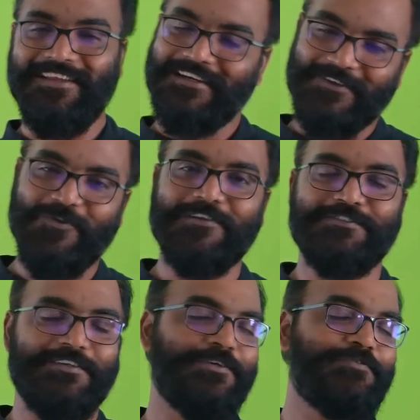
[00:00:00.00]
That
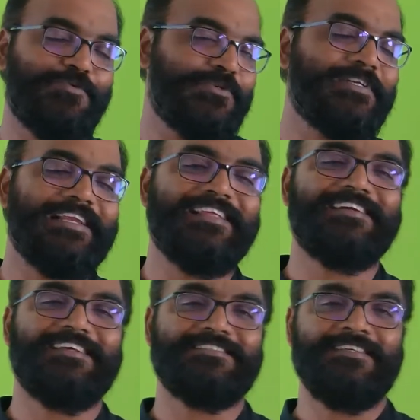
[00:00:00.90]
involves, if you want to
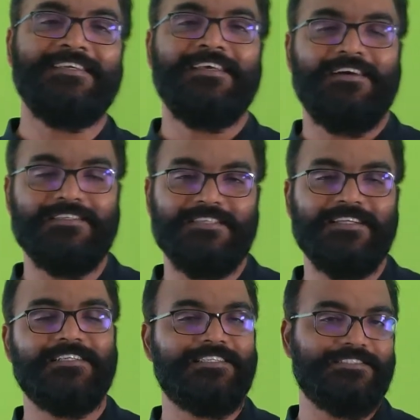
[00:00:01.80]
declare it as a
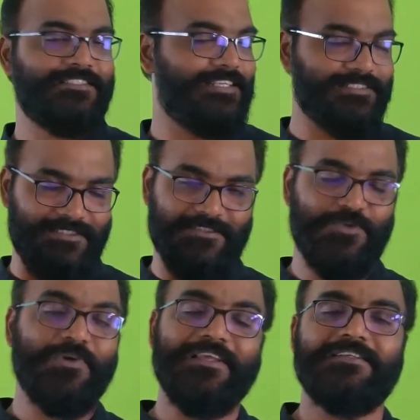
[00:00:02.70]
unsigned integer, yes,
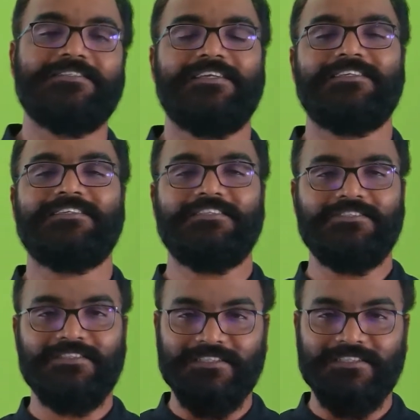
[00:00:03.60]
it's only unsigned integer.